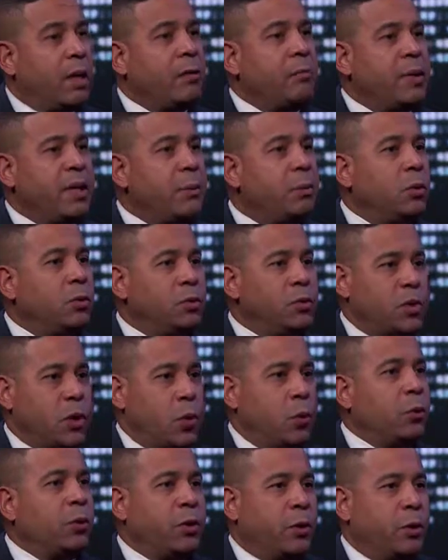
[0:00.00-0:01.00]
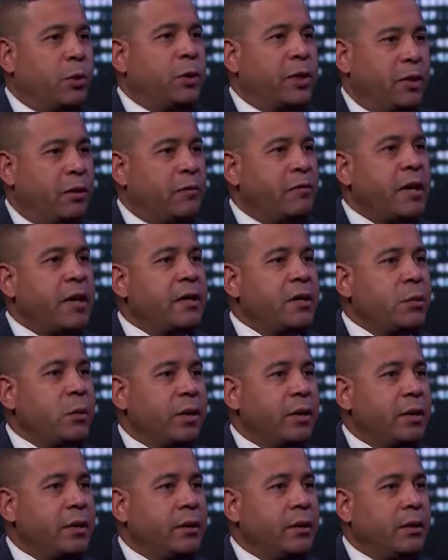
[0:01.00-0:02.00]
of people don't go get
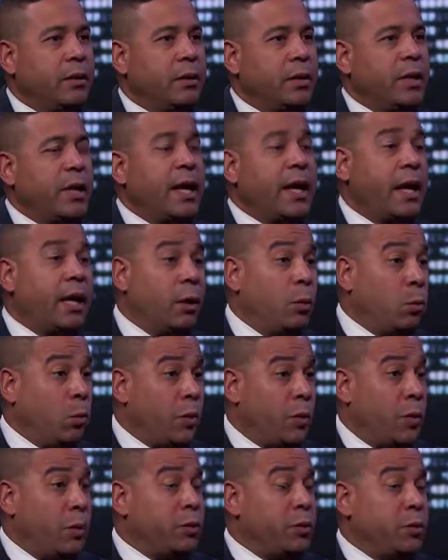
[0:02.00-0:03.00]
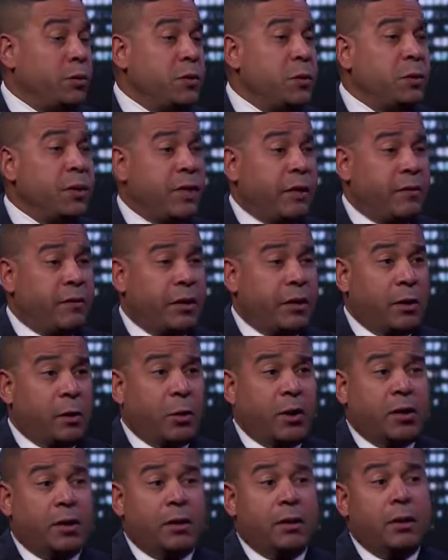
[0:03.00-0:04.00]
evaluated. And those who do get
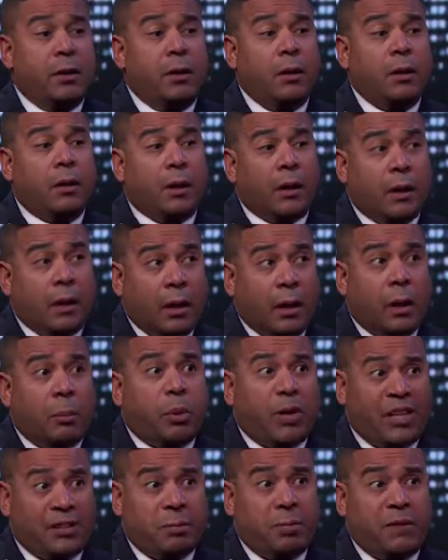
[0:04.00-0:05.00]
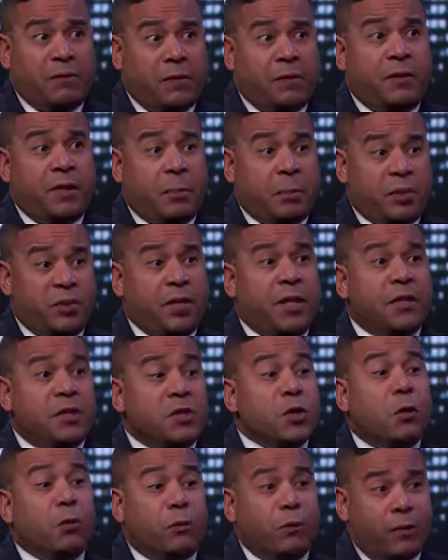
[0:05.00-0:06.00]
evaluated, approximately 50%
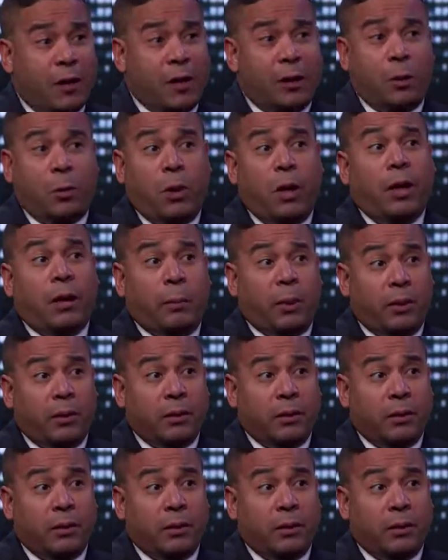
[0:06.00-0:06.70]
don't follow up.